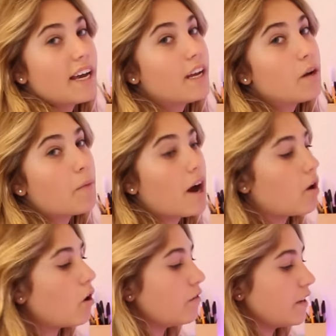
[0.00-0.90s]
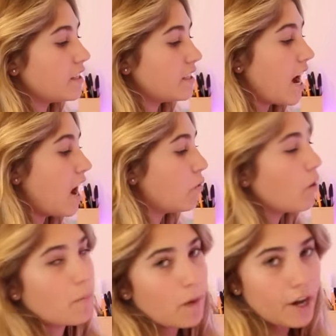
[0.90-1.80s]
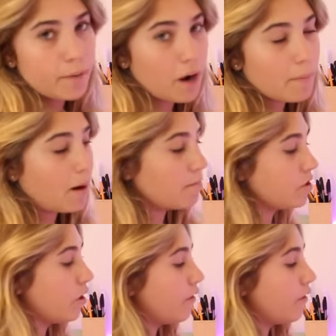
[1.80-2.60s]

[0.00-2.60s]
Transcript: in my office now, well mine and my mum's